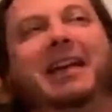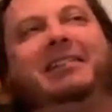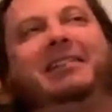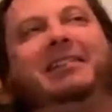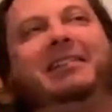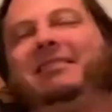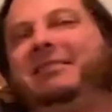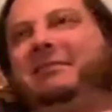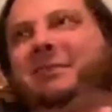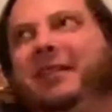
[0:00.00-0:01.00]
man,
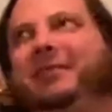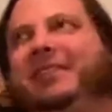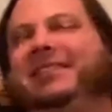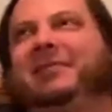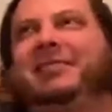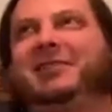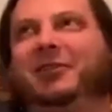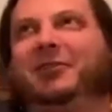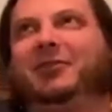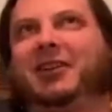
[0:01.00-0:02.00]
one of the reasons I was
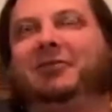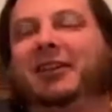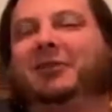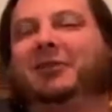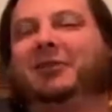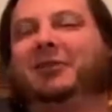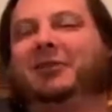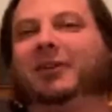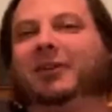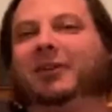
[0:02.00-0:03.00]
so chuffed that you
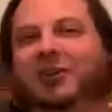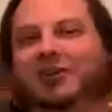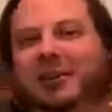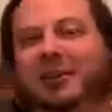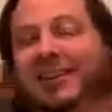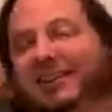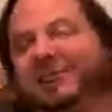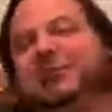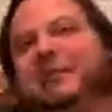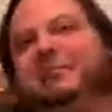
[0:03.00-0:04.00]
were doing this show was
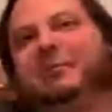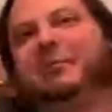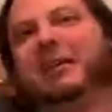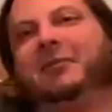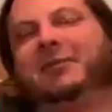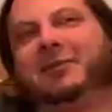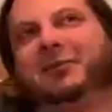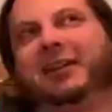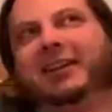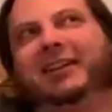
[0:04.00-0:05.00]
because I still remember when I
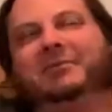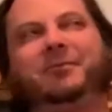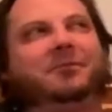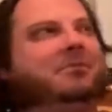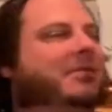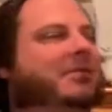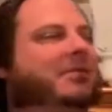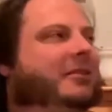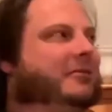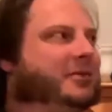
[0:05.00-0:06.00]
was doing,
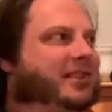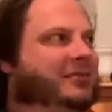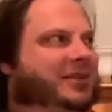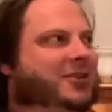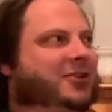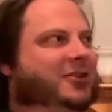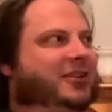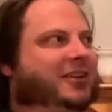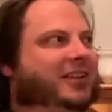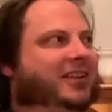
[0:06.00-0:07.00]
it was a
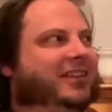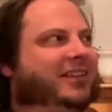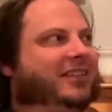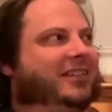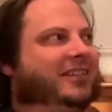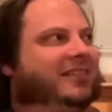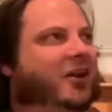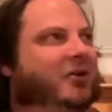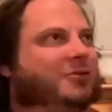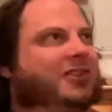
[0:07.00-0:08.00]
unit,
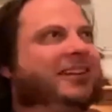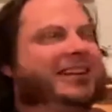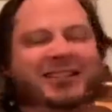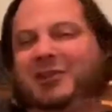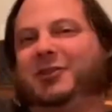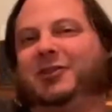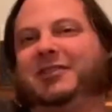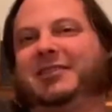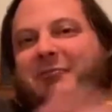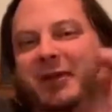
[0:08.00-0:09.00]
Culture,
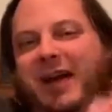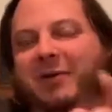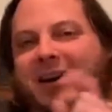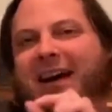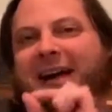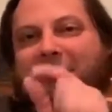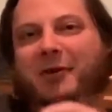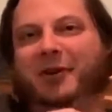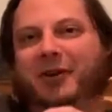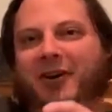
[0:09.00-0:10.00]
Institutions and Power at
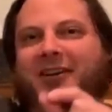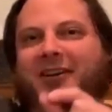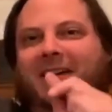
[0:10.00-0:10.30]
Murdoch.